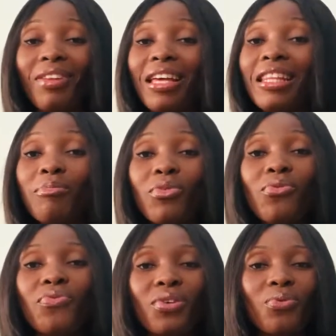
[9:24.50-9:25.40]
The
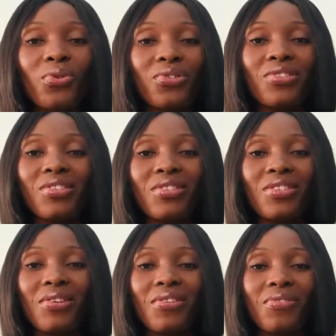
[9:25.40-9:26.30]
movie
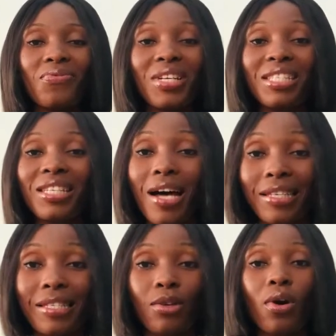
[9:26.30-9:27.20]
was
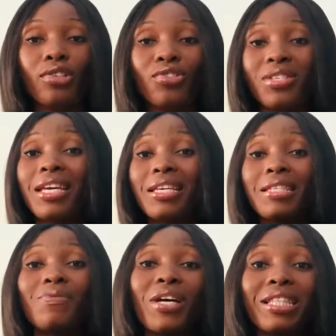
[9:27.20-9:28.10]
fantastic, or I should say
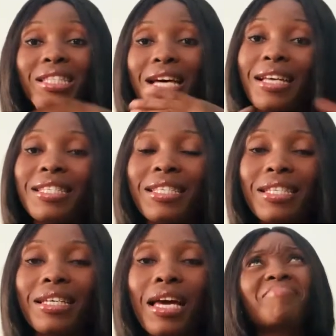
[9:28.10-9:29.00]
it's
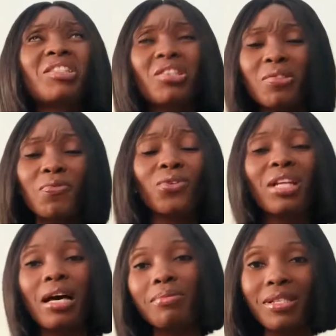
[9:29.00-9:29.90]
fantastic. There are just few
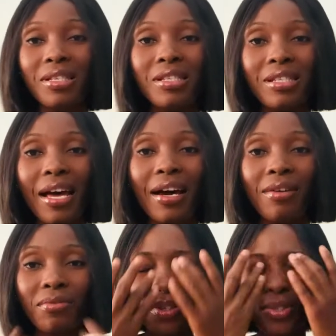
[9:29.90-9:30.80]
lapses I
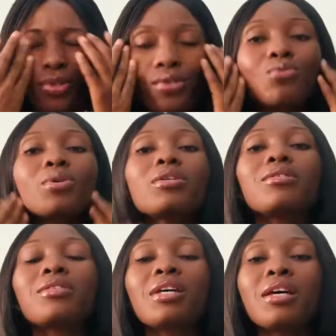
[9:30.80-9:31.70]
have issues
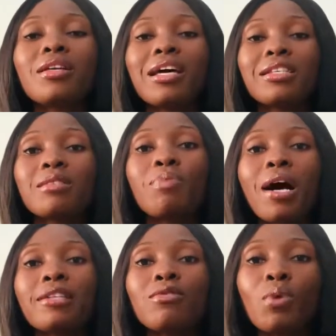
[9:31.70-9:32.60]
with. That's the
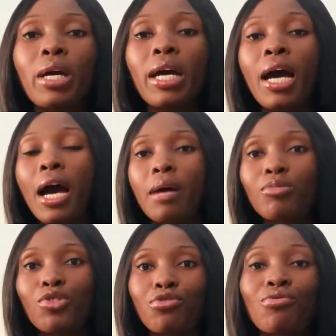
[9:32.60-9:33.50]
part where
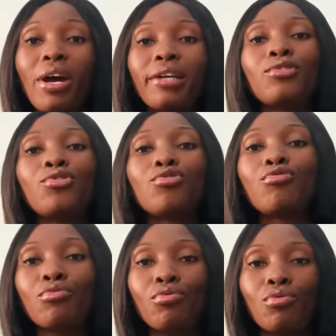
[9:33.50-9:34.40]
I'm trying
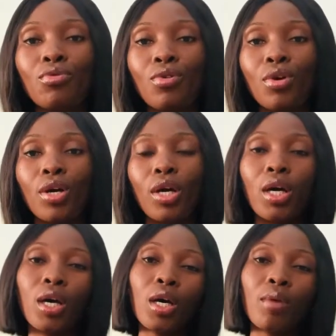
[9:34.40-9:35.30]
to
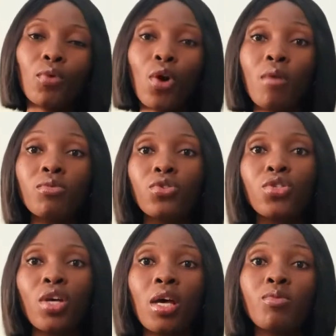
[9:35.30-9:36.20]
come to
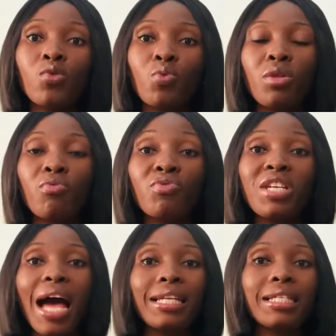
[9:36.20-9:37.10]
terms with the
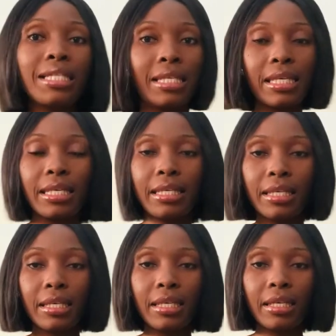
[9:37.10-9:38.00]
reality,
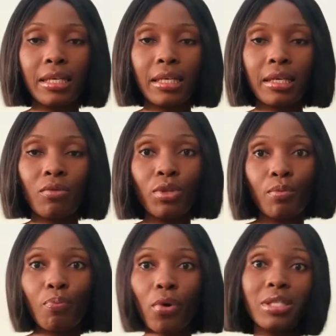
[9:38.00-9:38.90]
with the
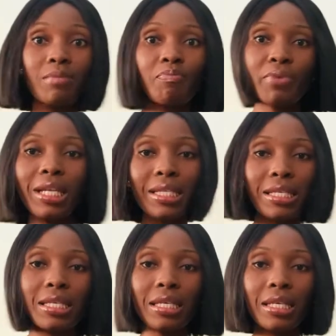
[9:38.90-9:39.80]

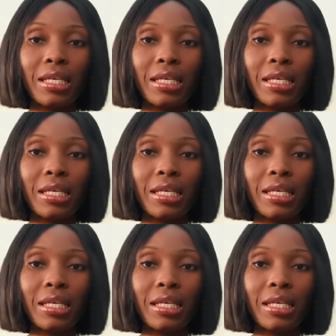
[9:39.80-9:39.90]
possibility